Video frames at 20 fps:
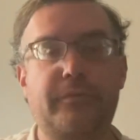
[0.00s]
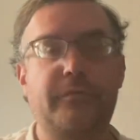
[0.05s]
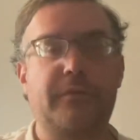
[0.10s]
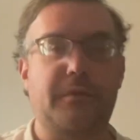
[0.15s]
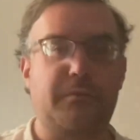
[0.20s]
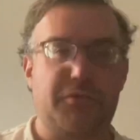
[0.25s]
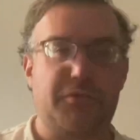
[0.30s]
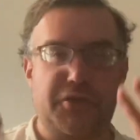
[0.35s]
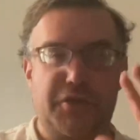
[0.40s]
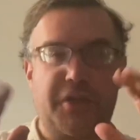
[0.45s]

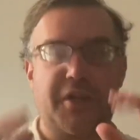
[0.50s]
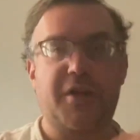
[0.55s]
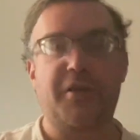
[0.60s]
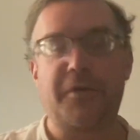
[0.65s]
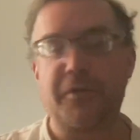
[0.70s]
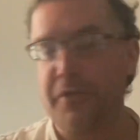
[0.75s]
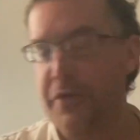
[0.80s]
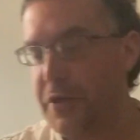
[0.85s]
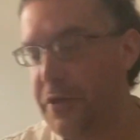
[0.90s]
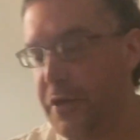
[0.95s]
I'm just kidding.
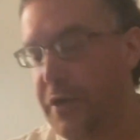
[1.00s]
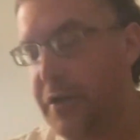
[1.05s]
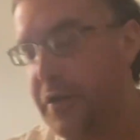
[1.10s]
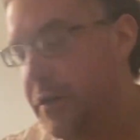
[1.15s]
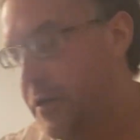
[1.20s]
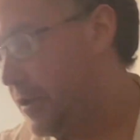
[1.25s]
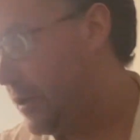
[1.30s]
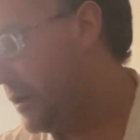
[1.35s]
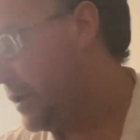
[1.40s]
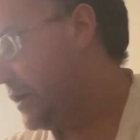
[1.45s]

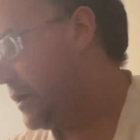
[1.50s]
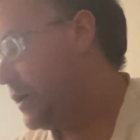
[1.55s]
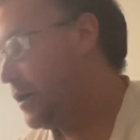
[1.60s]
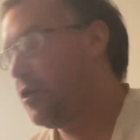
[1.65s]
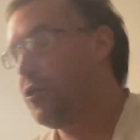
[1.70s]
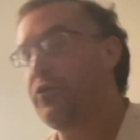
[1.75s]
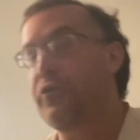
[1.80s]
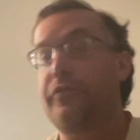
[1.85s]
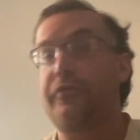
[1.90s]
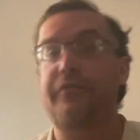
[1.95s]
Uh,
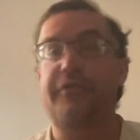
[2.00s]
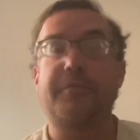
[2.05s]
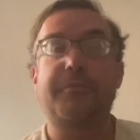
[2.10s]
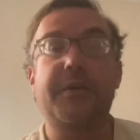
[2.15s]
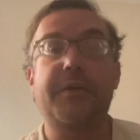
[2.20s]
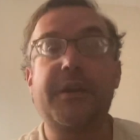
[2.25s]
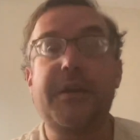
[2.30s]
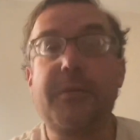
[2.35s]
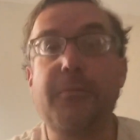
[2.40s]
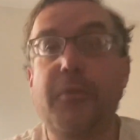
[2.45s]
hello,
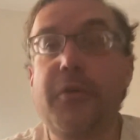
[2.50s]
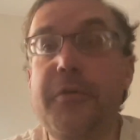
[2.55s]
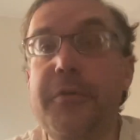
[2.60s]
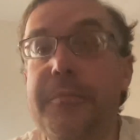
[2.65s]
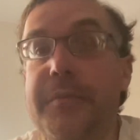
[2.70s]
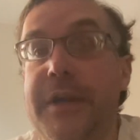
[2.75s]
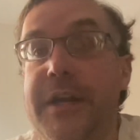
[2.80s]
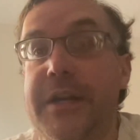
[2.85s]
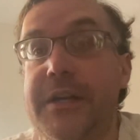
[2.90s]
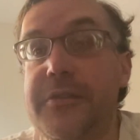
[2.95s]
everybody.
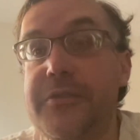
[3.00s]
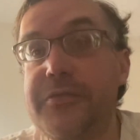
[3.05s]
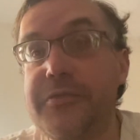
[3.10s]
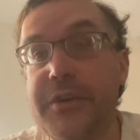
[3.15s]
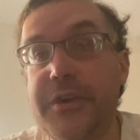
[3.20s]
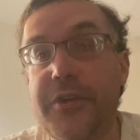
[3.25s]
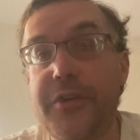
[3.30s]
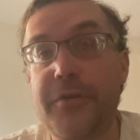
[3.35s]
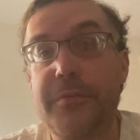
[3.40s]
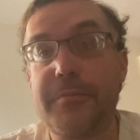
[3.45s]
Welcome back to
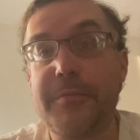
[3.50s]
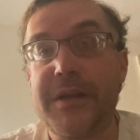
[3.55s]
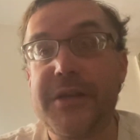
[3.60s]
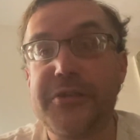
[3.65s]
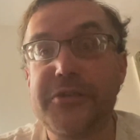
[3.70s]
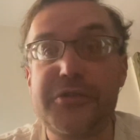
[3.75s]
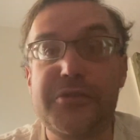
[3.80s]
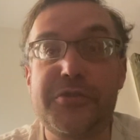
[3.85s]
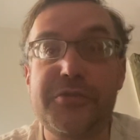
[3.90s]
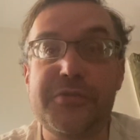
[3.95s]
another
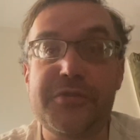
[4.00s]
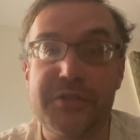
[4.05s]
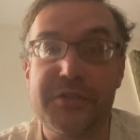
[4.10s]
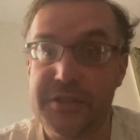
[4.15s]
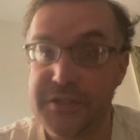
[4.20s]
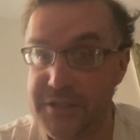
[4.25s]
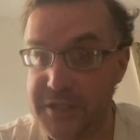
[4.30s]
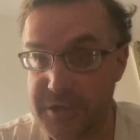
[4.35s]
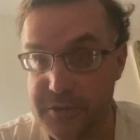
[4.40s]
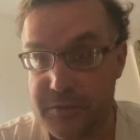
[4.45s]

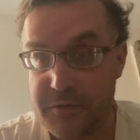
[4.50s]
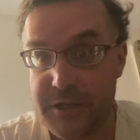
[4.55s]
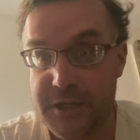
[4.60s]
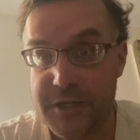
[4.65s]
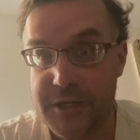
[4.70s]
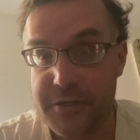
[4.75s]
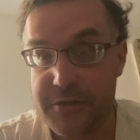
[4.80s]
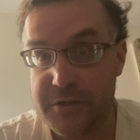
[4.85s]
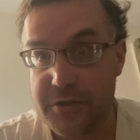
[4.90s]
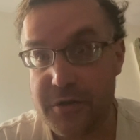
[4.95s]
Massachusetts Central
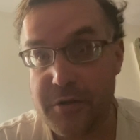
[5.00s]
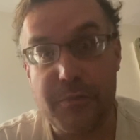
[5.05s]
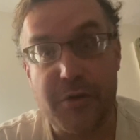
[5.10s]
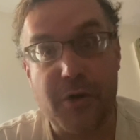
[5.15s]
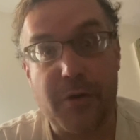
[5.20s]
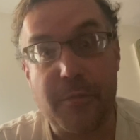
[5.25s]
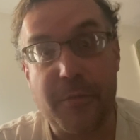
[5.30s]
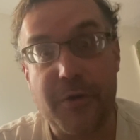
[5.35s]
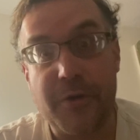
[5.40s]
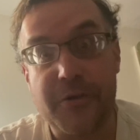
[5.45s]
Radio Show. I'm your
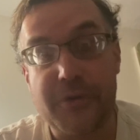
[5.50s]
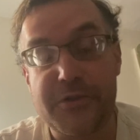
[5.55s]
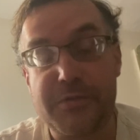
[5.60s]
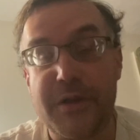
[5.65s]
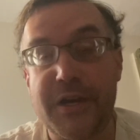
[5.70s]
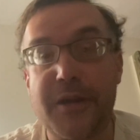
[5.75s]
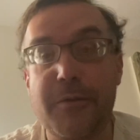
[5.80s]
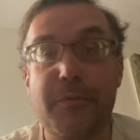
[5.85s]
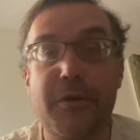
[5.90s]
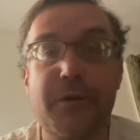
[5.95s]
humble host,
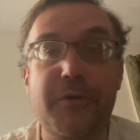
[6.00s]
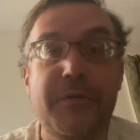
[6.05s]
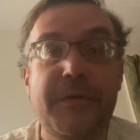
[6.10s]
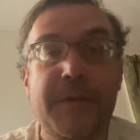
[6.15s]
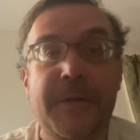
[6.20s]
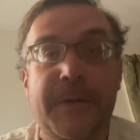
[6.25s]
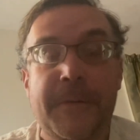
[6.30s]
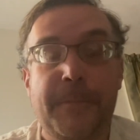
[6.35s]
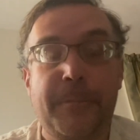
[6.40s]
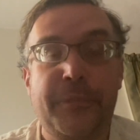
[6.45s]
Mike Mo.
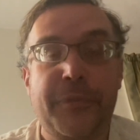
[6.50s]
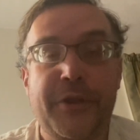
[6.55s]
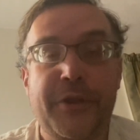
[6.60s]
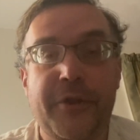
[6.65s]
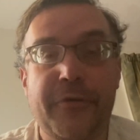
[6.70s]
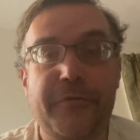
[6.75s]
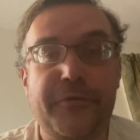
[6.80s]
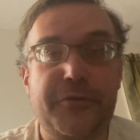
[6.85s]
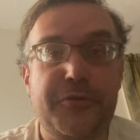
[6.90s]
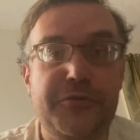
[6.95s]

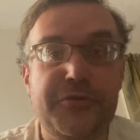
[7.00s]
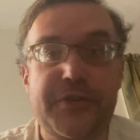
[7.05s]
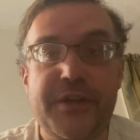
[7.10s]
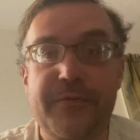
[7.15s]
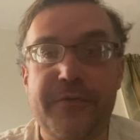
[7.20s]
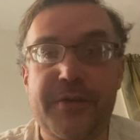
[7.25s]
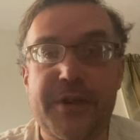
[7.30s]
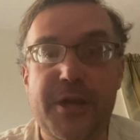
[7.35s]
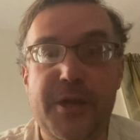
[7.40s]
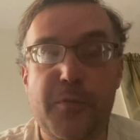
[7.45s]
here for
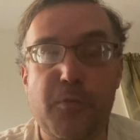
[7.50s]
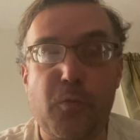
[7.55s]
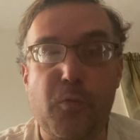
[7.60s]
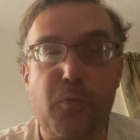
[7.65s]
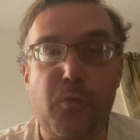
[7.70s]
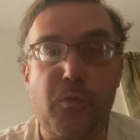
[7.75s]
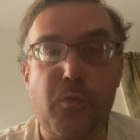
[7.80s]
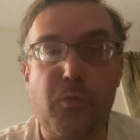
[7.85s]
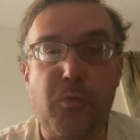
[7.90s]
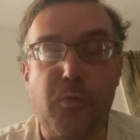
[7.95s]

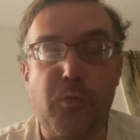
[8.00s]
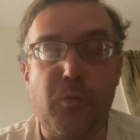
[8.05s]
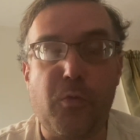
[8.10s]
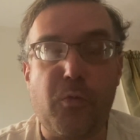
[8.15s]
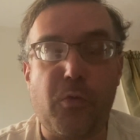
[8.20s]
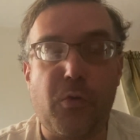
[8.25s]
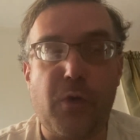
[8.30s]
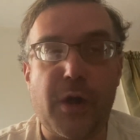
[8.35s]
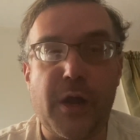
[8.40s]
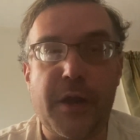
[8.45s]

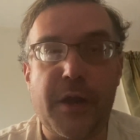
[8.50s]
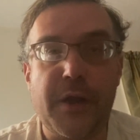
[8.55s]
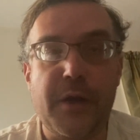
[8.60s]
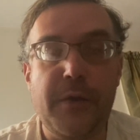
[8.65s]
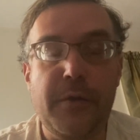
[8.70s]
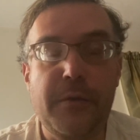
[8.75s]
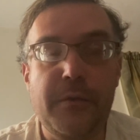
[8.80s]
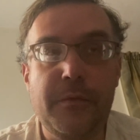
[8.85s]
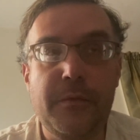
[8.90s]
271.